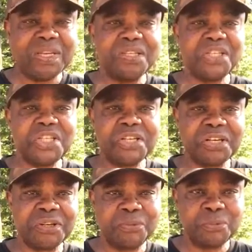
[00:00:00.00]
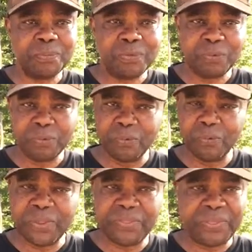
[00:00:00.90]
sharing
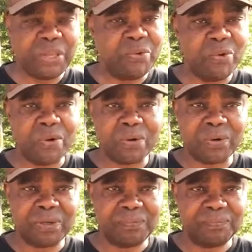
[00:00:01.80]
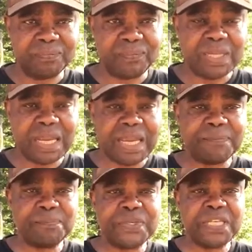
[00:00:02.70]
with you all a
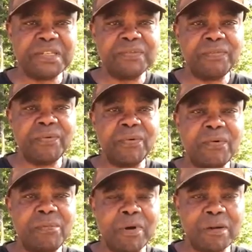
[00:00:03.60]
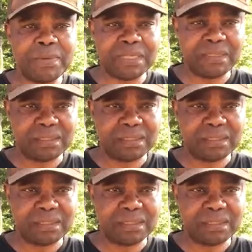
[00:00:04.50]
peaceful moment.